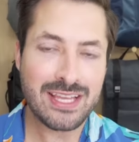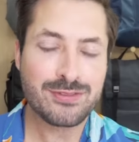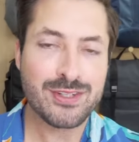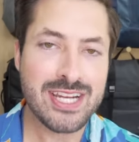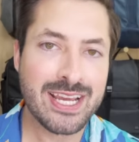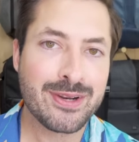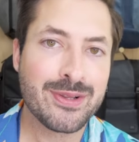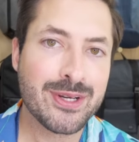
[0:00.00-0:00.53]
Thanks for
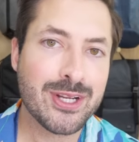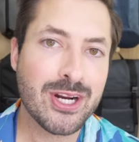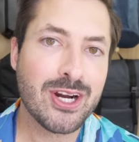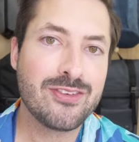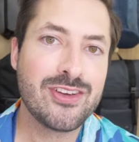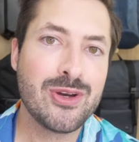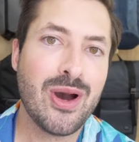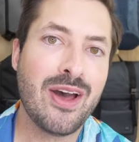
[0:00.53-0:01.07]
taking a look at our
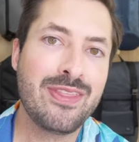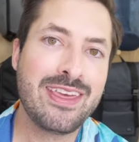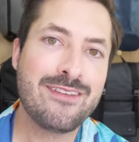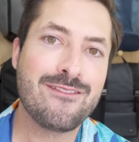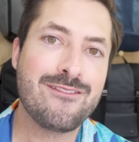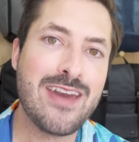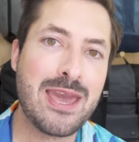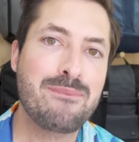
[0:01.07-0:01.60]
review on the
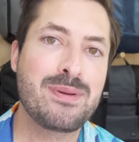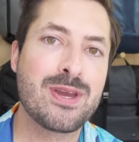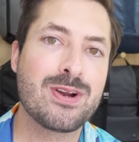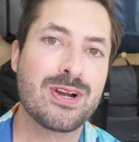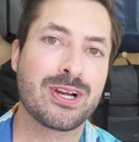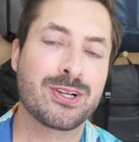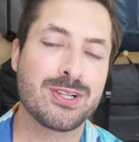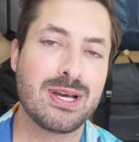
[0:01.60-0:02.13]

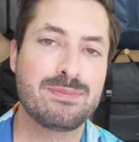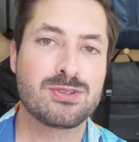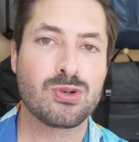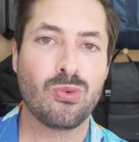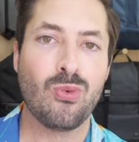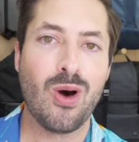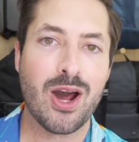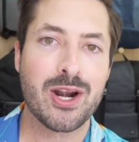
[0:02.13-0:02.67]
Vapur Eclipse
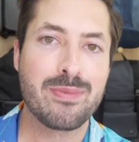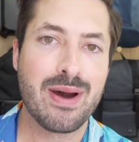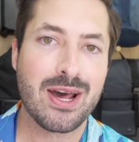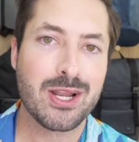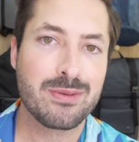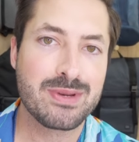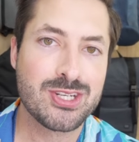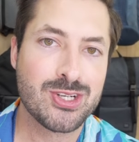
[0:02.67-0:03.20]
water
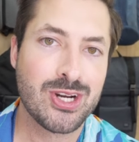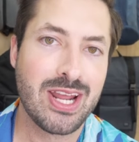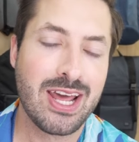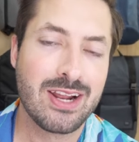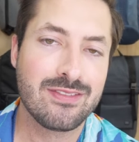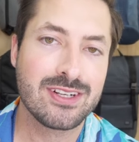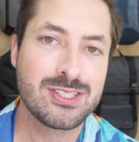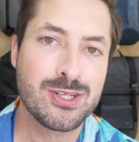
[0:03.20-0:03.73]
bottle. Be sure to
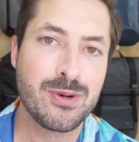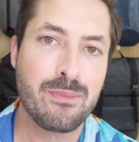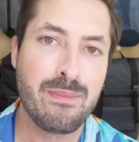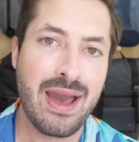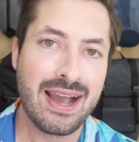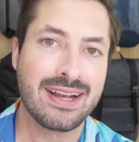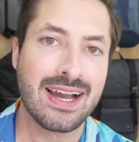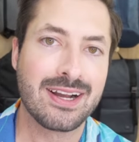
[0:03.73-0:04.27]
head over to
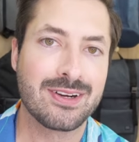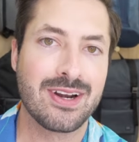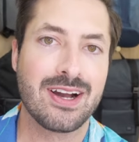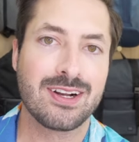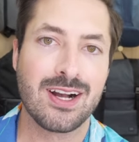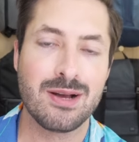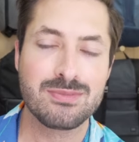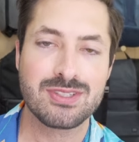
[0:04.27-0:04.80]

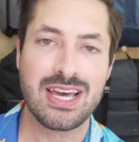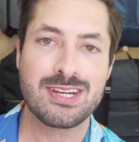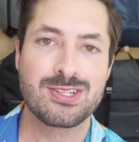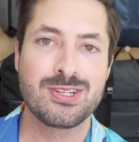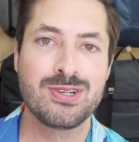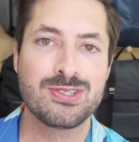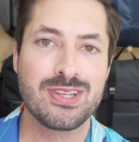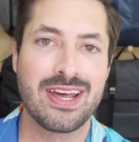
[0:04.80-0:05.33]
packhacker.com
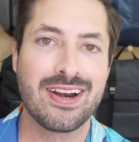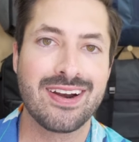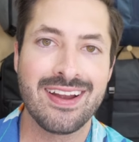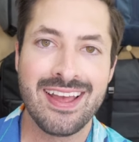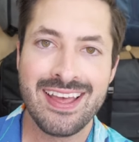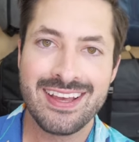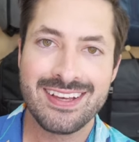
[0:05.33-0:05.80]
slash newsletter,